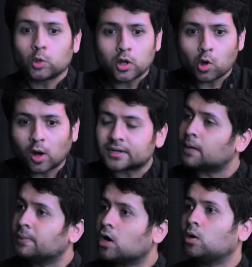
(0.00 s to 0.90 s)
You are not
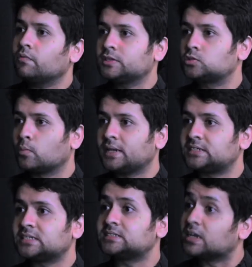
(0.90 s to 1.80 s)
coming out with so
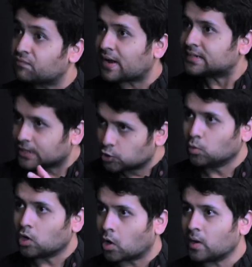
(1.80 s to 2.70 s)
many changes. In fact, the
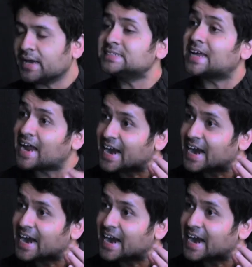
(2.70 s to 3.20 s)
new law is